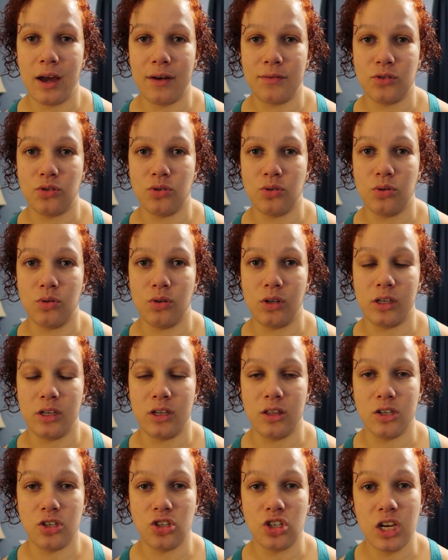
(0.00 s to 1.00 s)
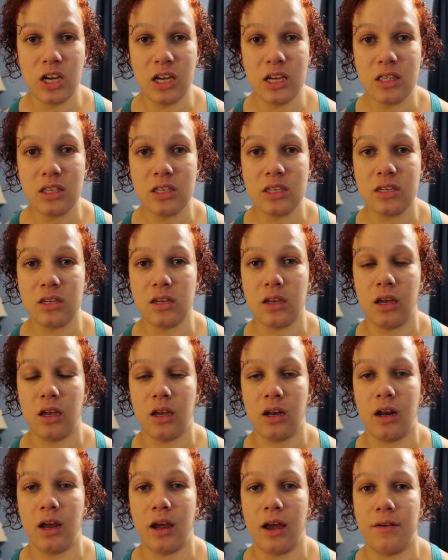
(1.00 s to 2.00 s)
have to clean the sheets,
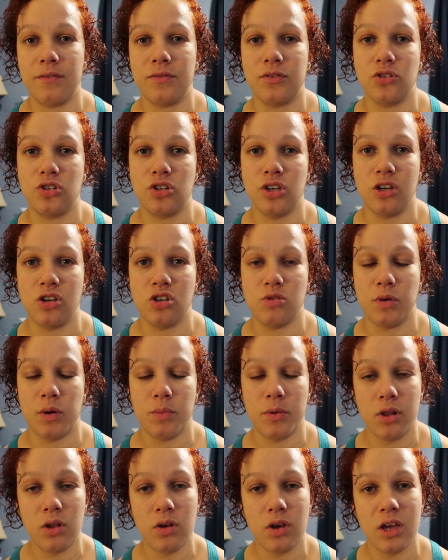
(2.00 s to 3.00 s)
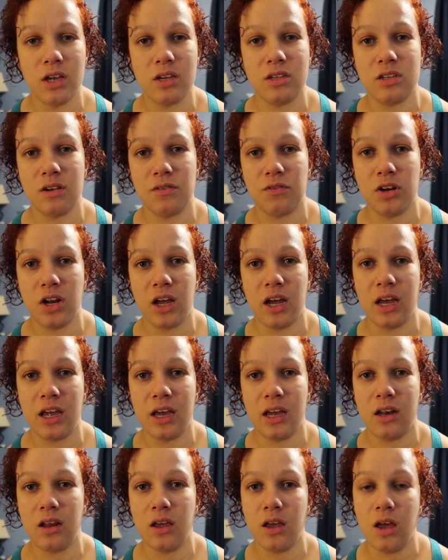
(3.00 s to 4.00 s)
and I have to change my pillowcase every
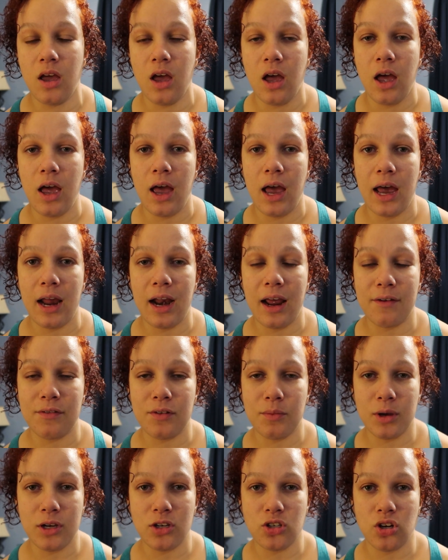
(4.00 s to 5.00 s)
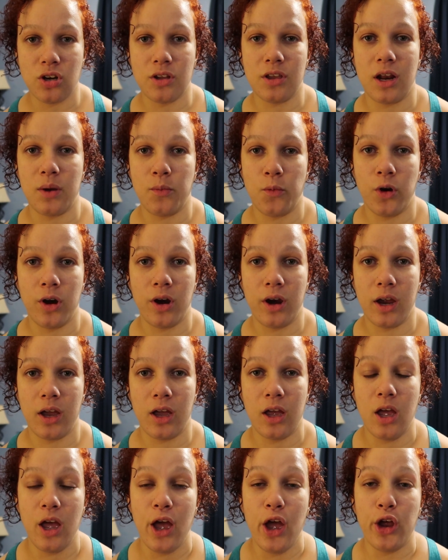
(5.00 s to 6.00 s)
night, and I have to make sure that I'm
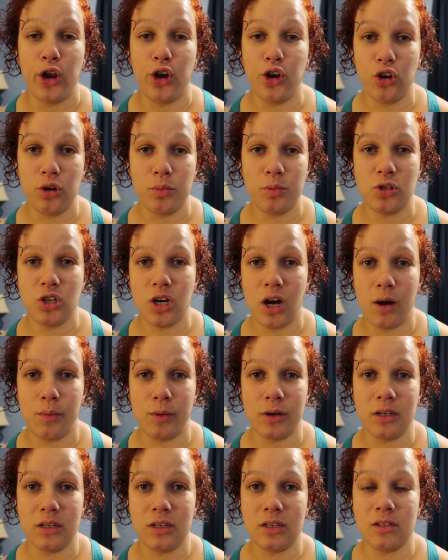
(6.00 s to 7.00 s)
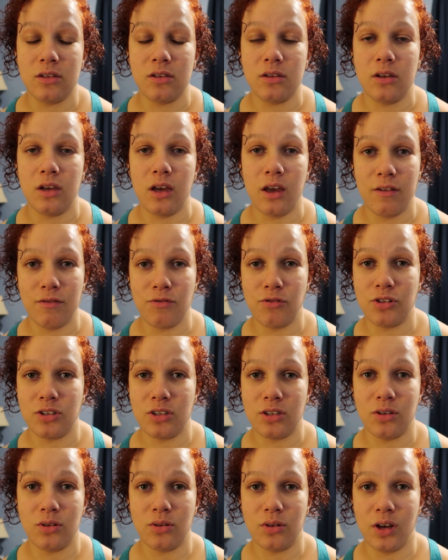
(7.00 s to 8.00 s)
wearing new pajamas every
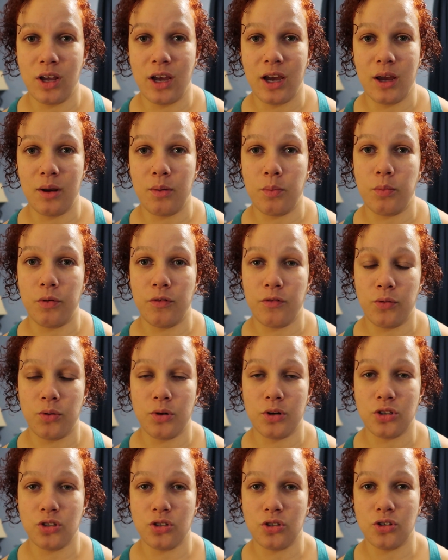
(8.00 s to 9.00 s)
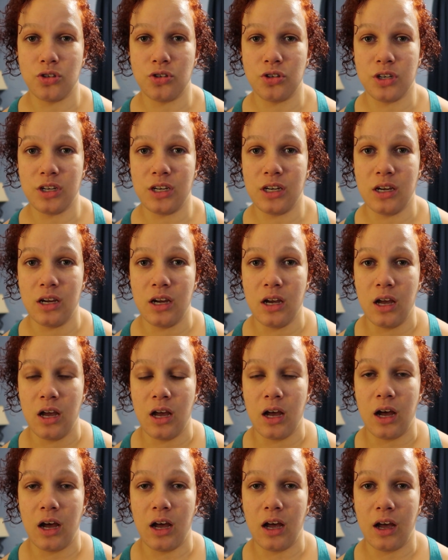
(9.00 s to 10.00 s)
single night before surgery,
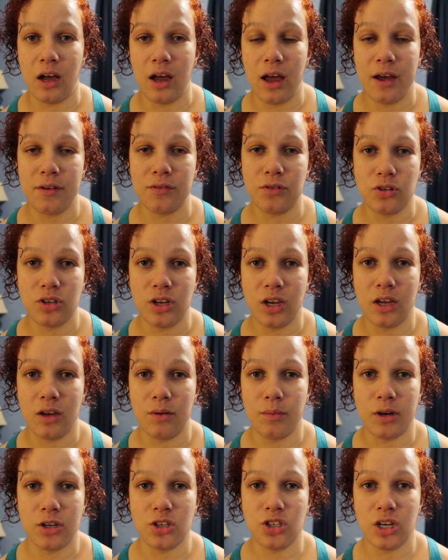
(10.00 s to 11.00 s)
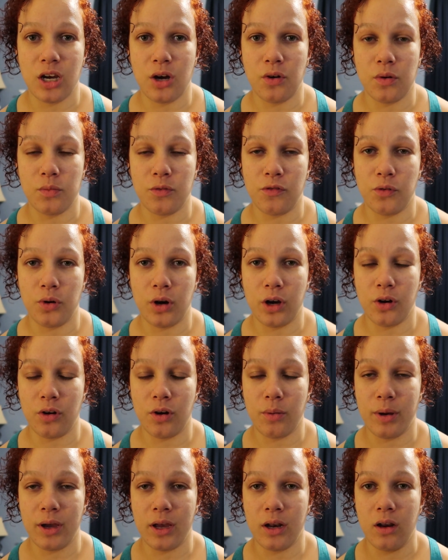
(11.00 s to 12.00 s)
after taking my shower before I
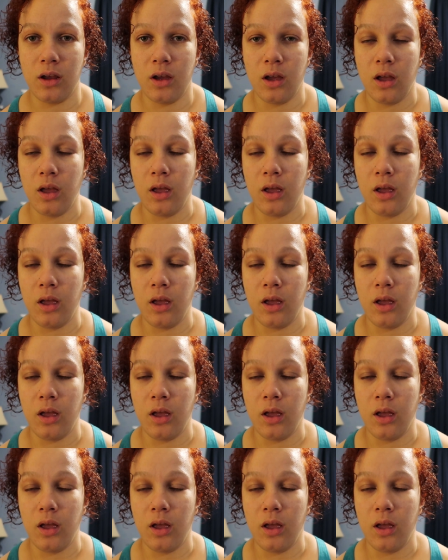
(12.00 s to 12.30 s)
go to bed.